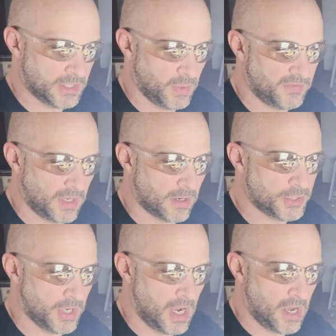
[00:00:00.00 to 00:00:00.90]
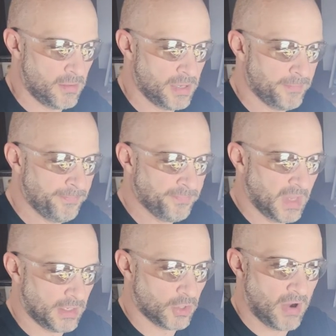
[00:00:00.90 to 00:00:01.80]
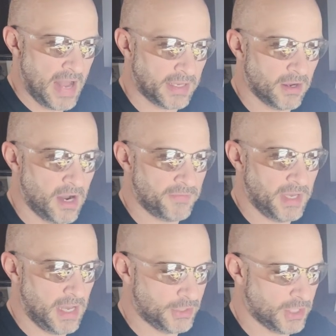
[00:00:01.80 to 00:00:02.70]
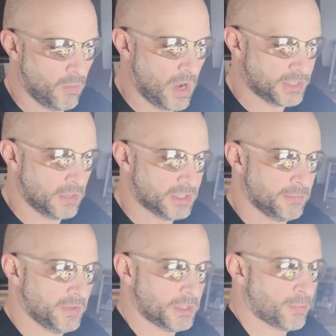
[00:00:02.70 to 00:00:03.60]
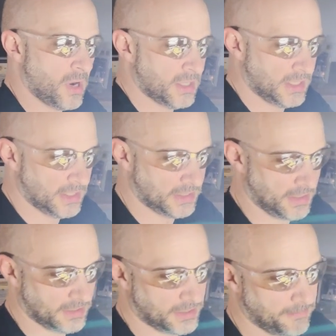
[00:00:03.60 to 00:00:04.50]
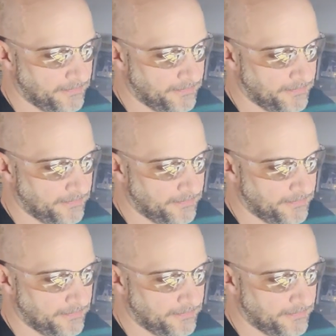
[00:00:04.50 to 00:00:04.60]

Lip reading: So we've done our job in cracking off the edge. Now watch how simple this process is.